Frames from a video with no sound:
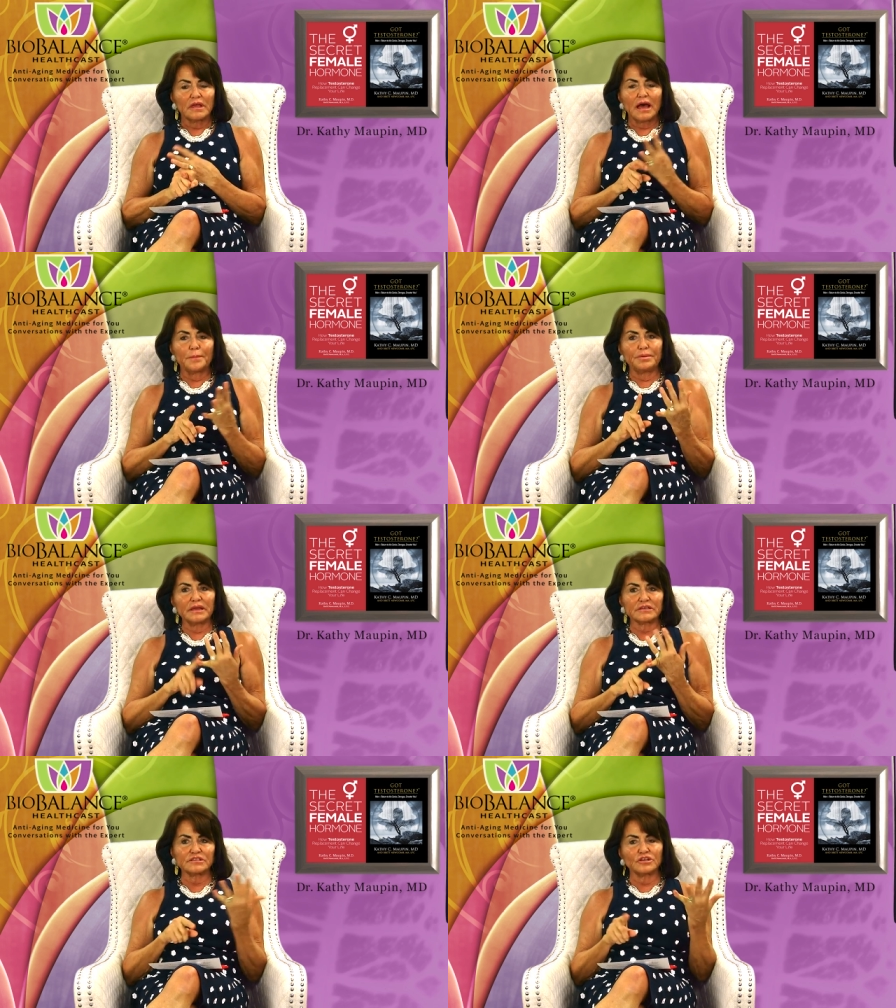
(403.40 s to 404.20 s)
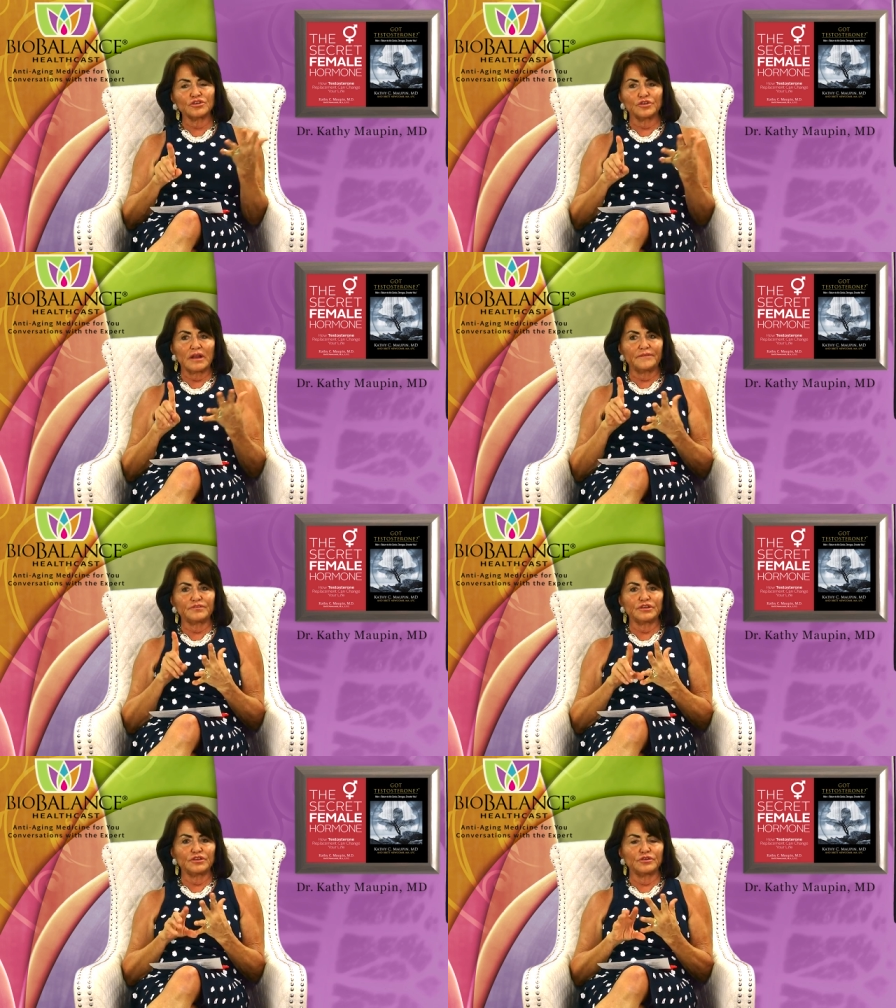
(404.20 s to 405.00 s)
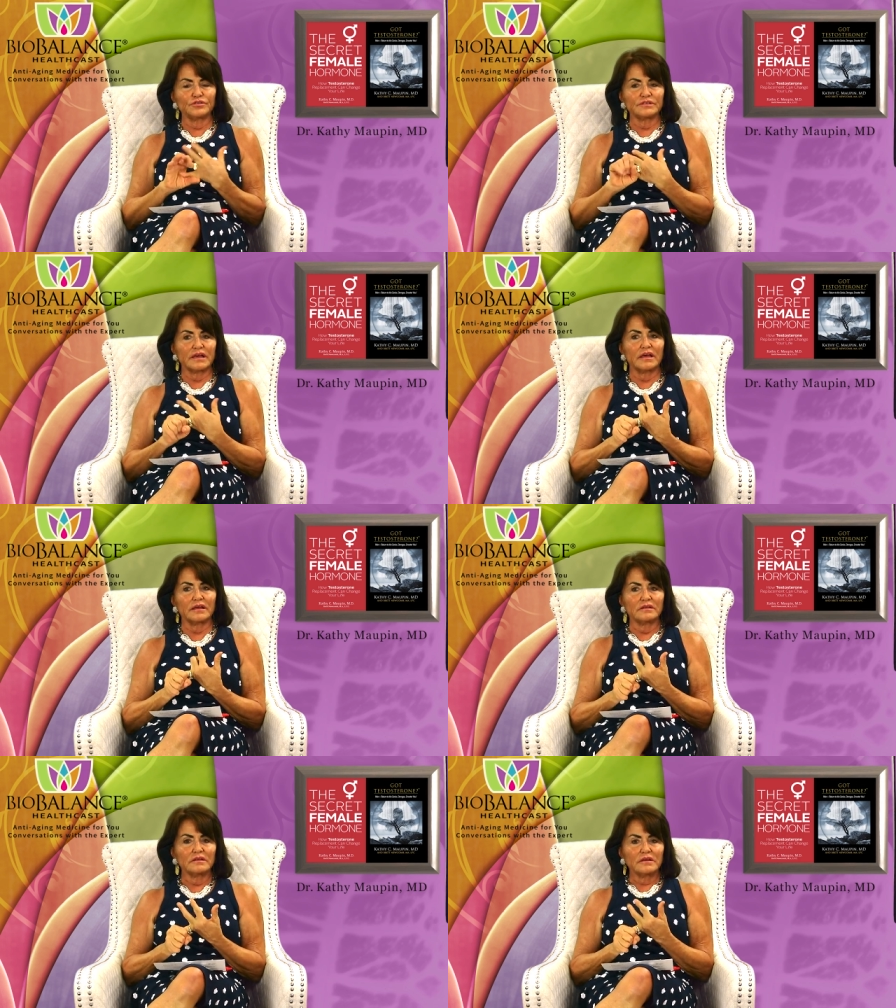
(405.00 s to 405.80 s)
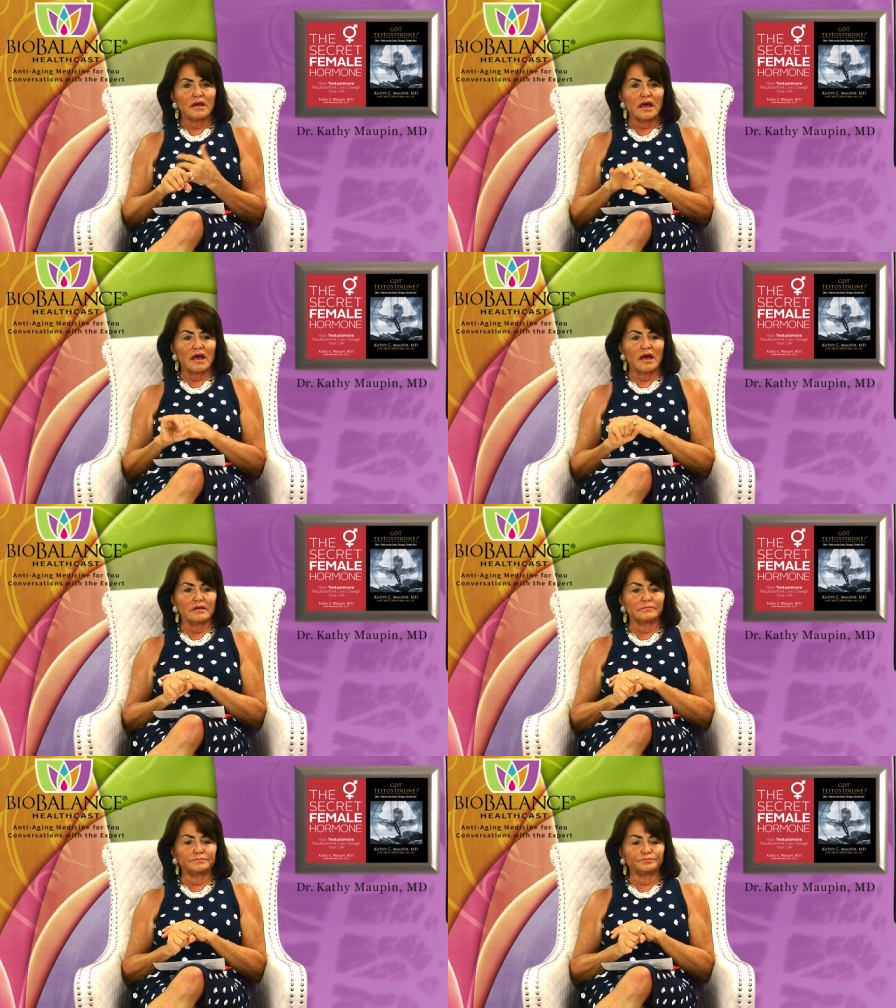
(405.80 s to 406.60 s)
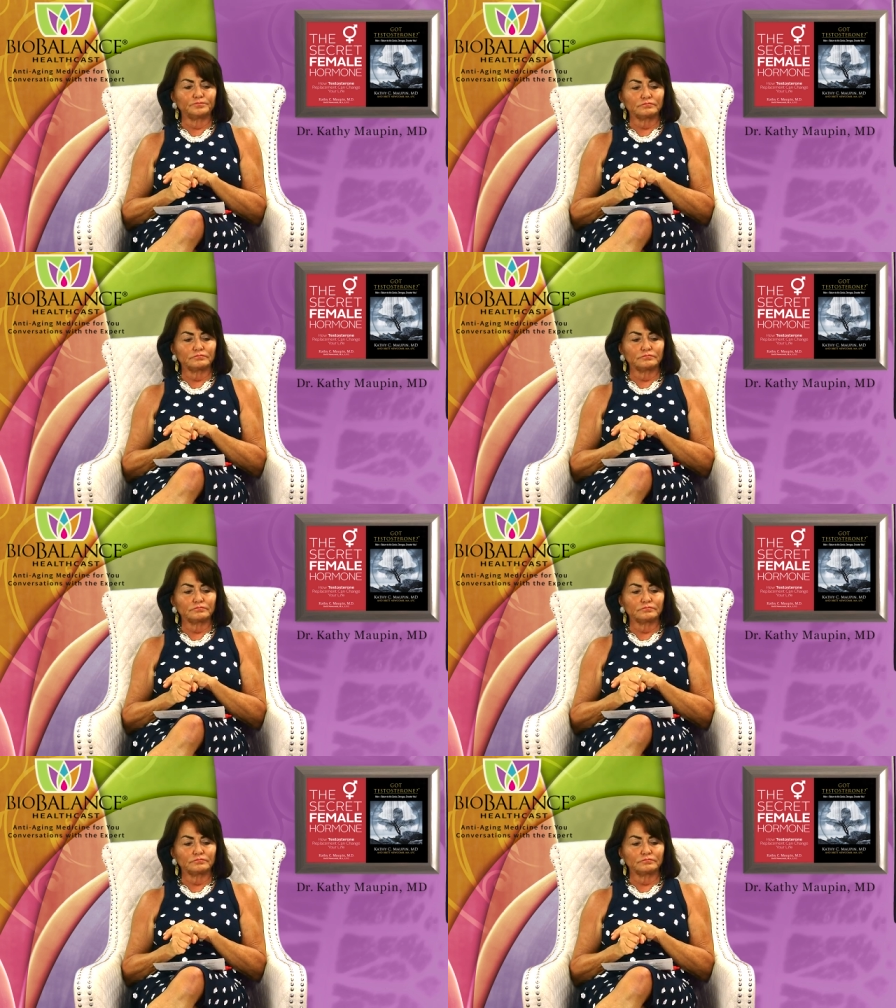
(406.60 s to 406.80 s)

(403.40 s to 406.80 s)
a pixel, you'd have to use a... Um,